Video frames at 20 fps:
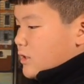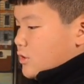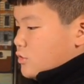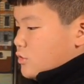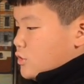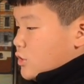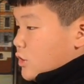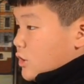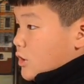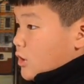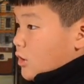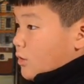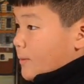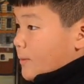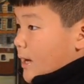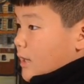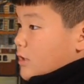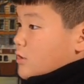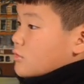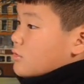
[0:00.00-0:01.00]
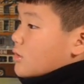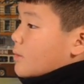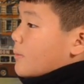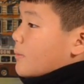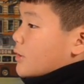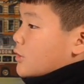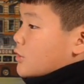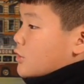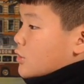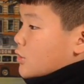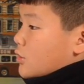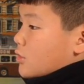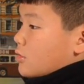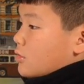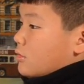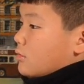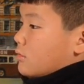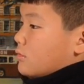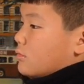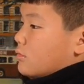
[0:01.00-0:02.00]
you should go back to number 2